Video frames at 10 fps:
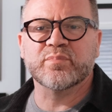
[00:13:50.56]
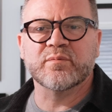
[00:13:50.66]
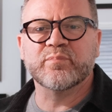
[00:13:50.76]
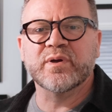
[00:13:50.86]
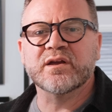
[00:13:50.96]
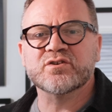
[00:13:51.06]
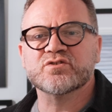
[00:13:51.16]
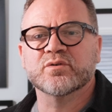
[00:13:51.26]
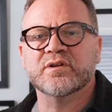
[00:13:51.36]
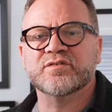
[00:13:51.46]
But being
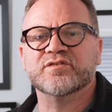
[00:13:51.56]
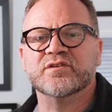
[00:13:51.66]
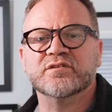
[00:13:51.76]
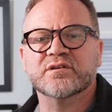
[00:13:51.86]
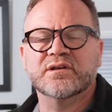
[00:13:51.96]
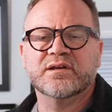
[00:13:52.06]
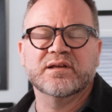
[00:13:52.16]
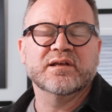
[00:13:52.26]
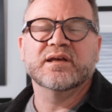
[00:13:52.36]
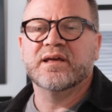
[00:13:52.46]
shortlisted,
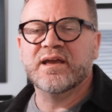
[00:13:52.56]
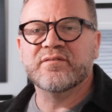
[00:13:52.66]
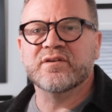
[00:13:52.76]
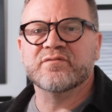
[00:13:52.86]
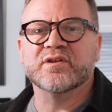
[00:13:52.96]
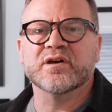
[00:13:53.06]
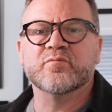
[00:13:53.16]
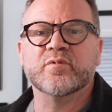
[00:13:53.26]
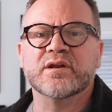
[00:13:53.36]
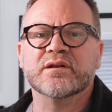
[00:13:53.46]
even if you
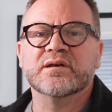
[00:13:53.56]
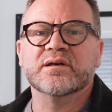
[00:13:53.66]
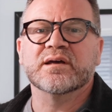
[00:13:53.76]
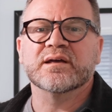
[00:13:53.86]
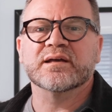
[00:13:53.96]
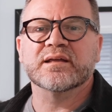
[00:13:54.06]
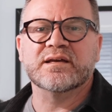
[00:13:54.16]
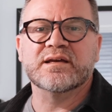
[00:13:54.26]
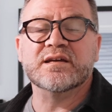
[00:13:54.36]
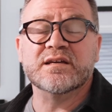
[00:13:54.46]
don't win,
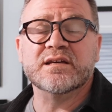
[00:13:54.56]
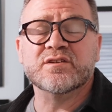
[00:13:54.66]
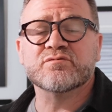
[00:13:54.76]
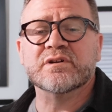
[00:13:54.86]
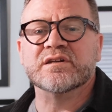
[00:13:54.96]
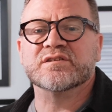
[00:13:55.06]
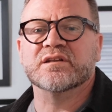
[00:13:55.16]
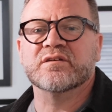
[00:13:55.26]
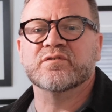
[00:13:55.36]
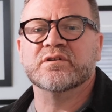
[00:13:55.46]
is really a
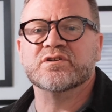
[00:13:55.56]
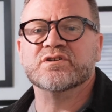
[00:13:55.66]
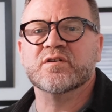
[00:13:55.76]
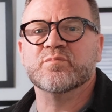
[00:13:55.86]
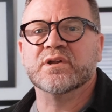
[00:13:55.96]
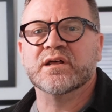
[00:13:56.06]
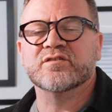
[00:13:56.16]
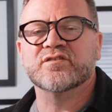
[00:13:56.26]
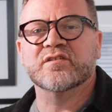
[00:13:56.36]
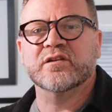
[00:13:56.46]
significant achievement
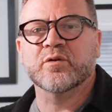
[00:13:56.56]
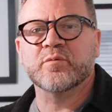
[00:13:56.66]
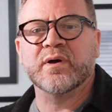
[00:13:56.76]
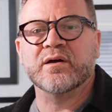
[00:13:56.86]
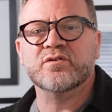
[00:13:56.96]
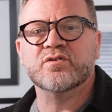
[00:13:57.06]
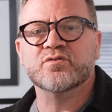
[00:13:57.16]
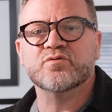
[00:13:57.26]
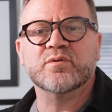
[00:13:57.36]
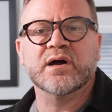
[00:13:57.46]
and says a lot about
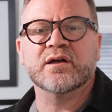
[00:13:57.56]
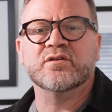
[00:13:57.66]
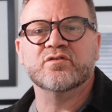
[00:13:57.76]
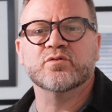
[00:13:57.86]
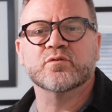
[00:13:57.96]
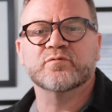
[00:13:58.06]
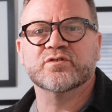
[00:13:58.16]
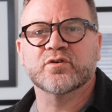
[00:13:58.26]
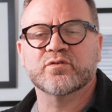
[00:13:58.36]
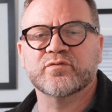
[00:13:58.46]
you and your
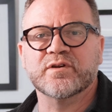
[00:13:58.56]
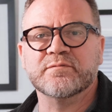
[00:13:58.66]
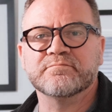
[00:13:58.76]
photography.